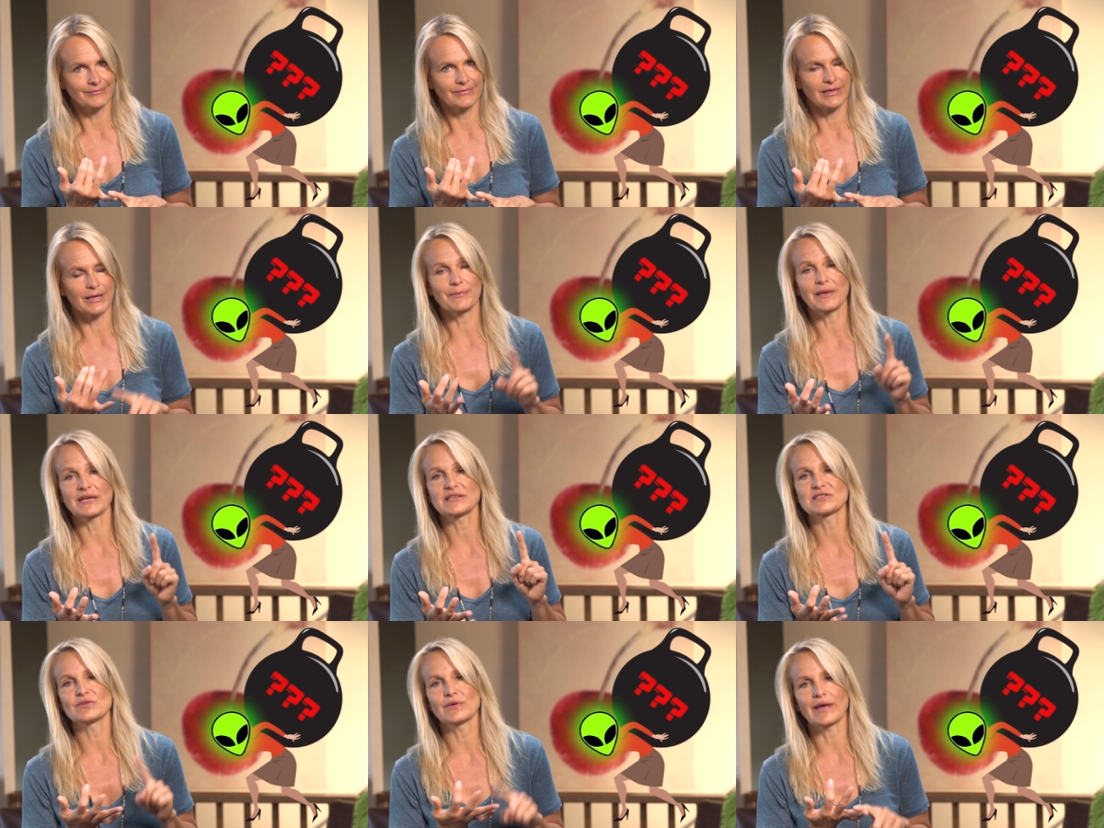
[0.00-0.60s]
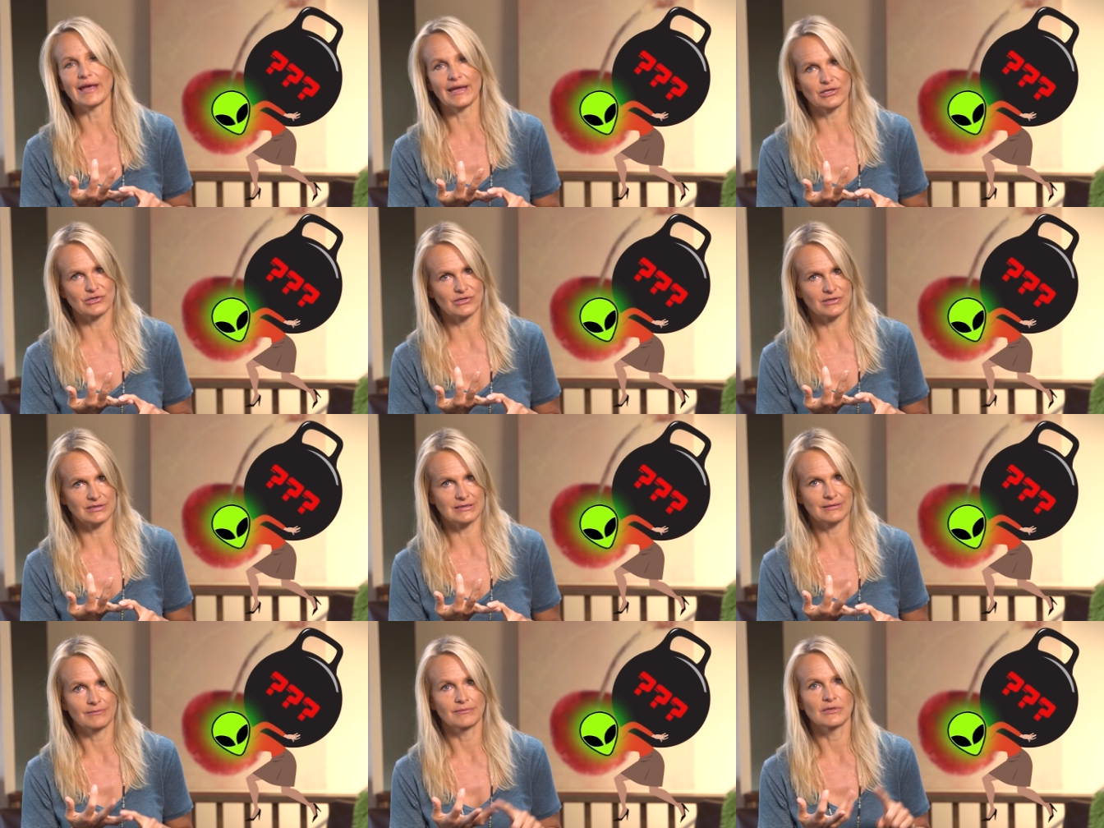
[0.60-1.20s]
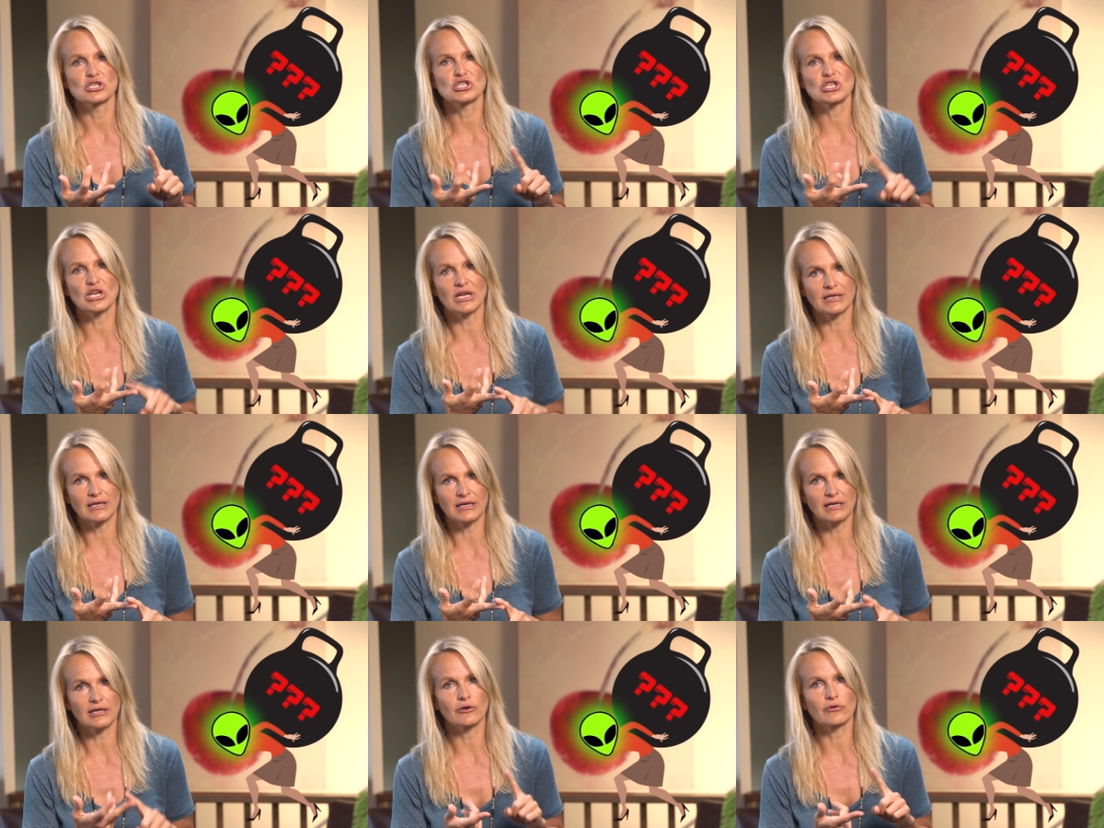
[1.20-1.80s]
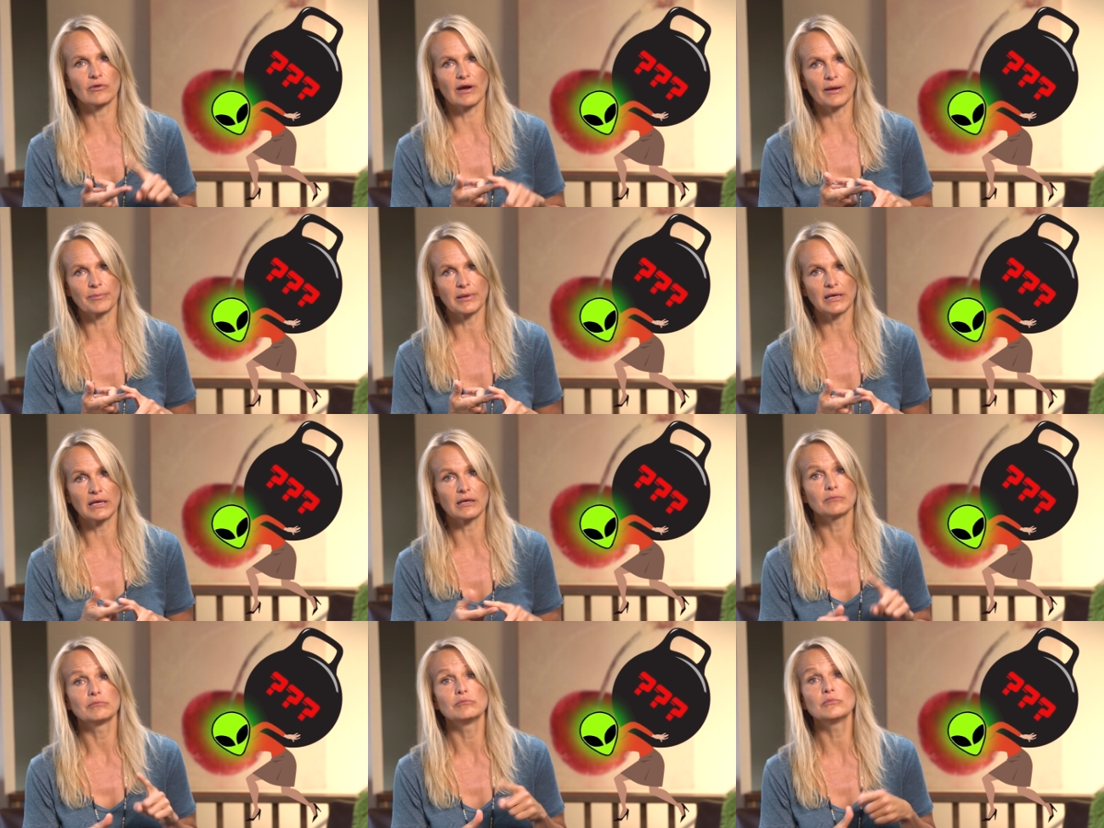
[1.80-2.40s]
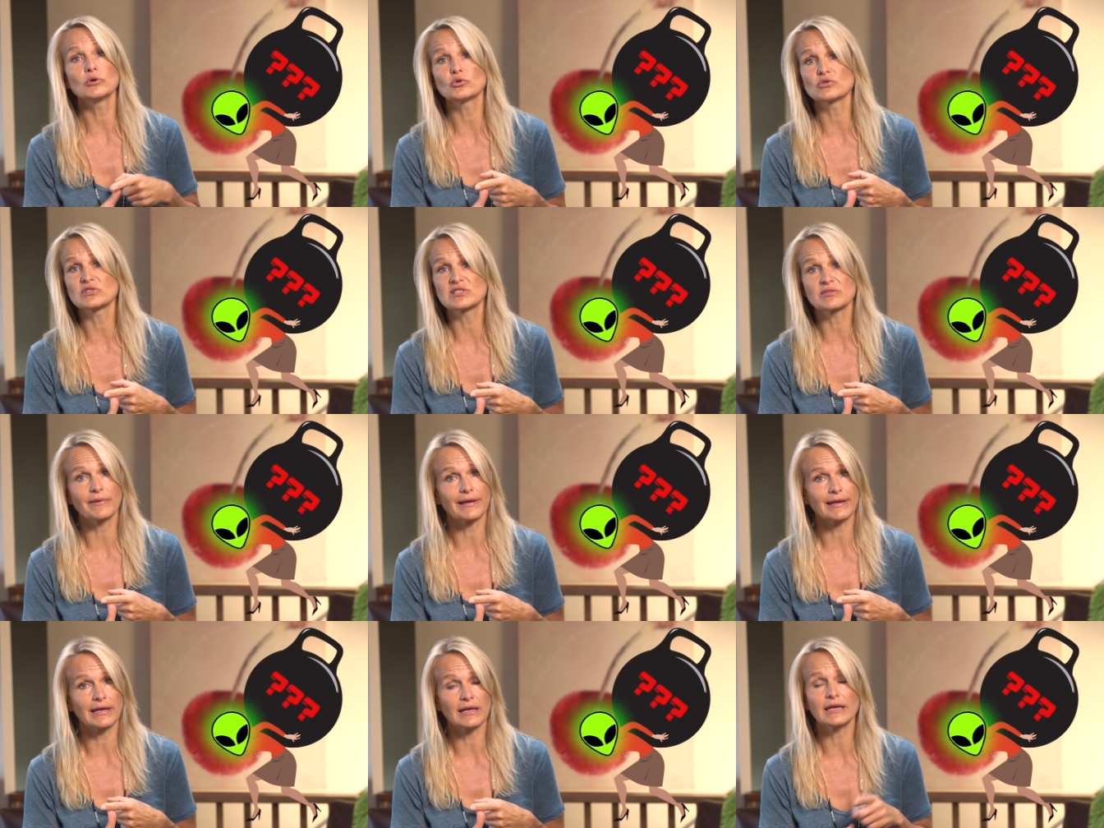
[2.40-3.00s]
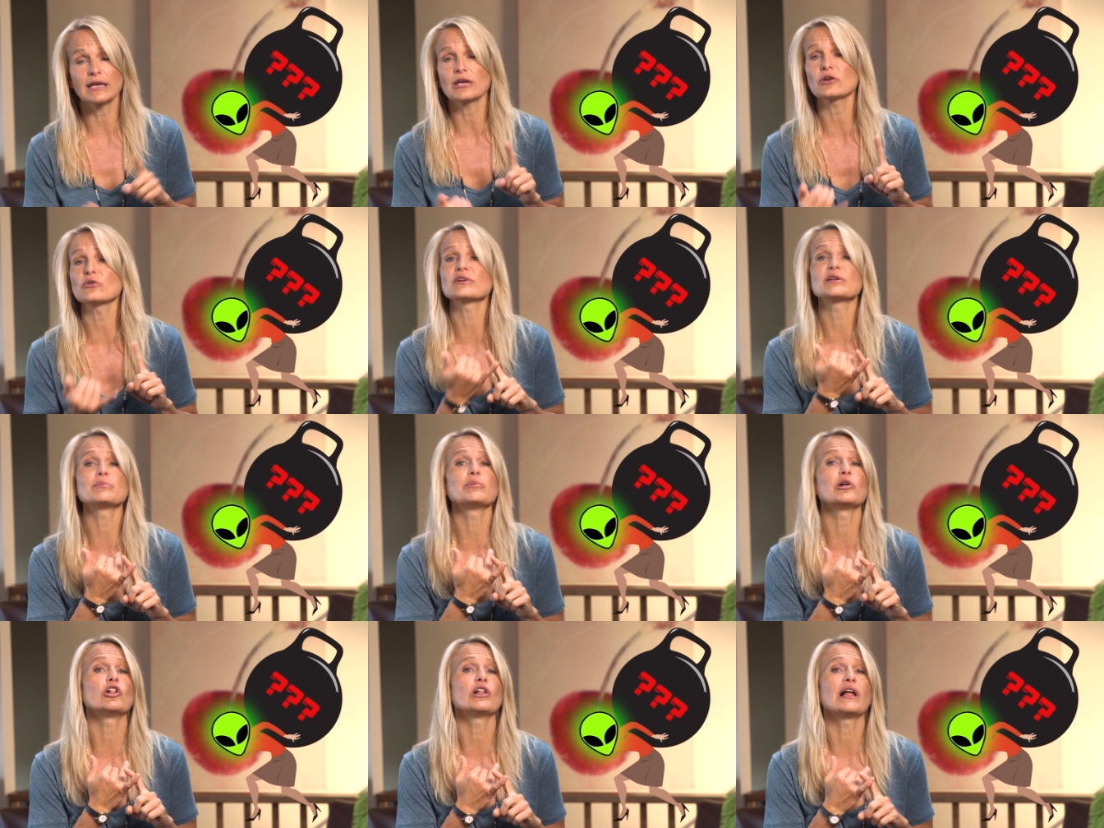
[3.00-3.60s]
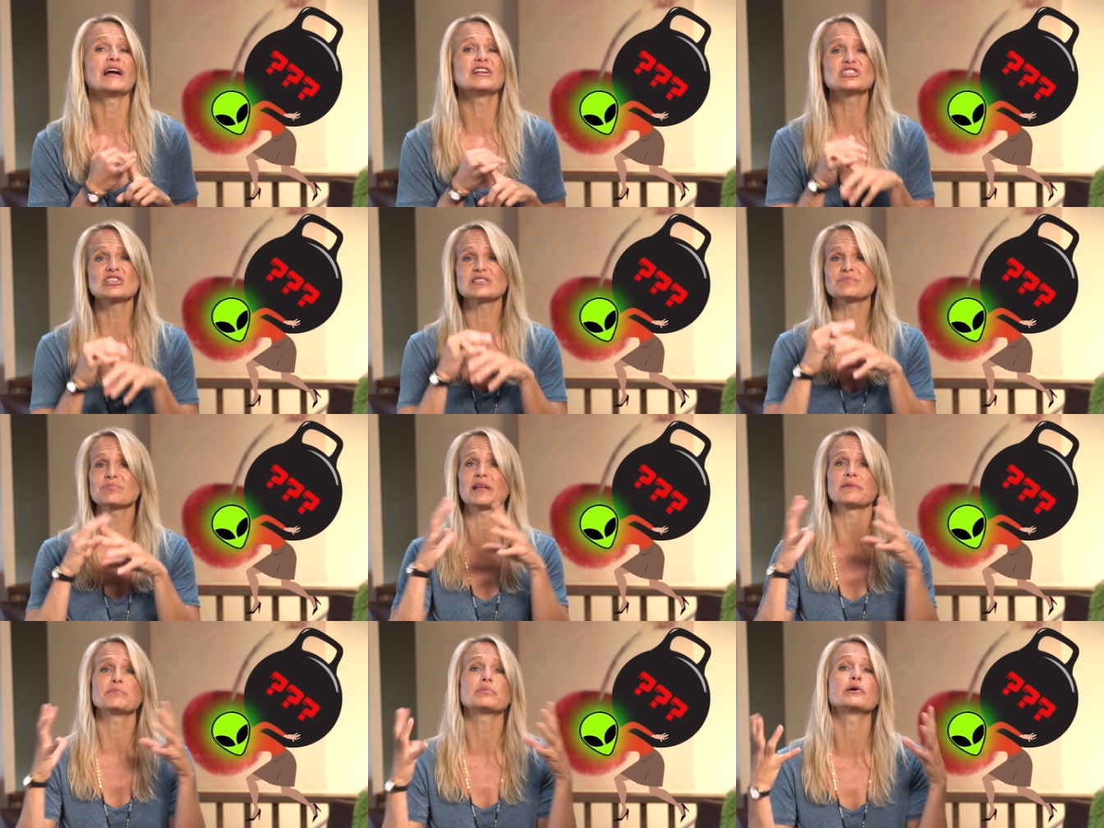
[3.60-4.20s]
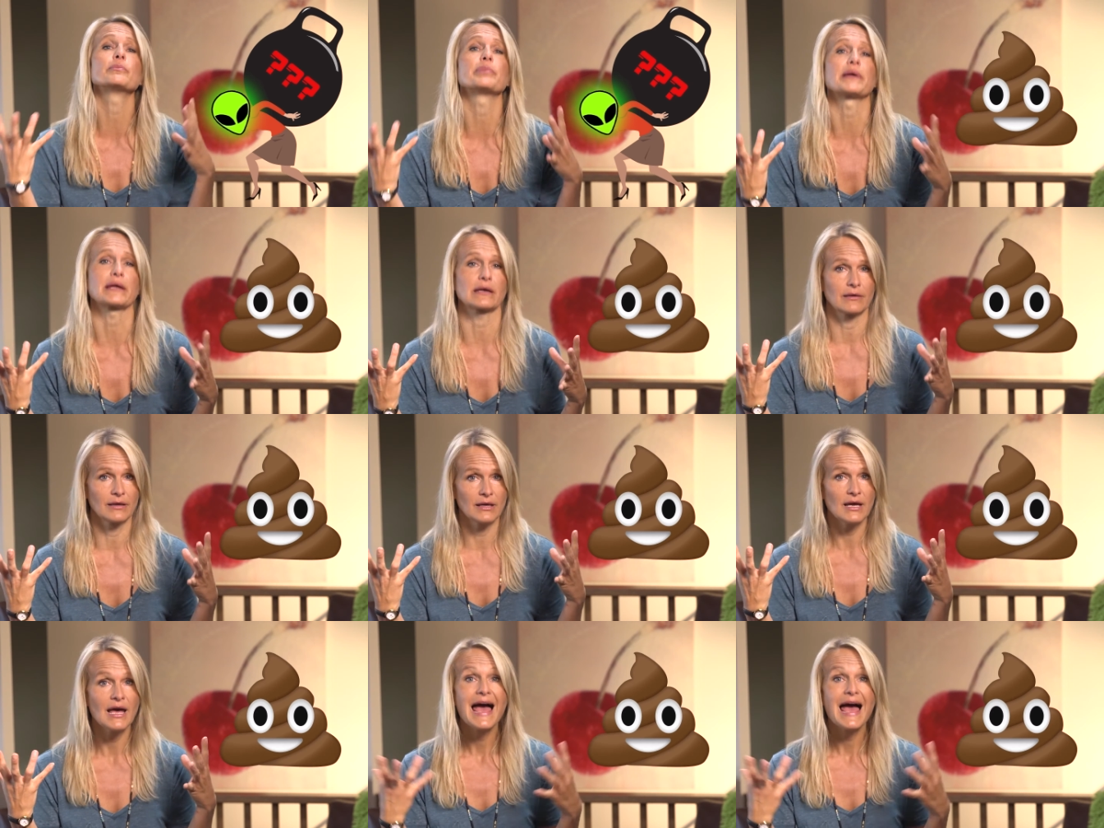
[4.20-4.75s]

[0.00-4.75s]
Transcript: It makes you anxious, shaky, grumpy, mood swingy, irritable, and just plain poopy.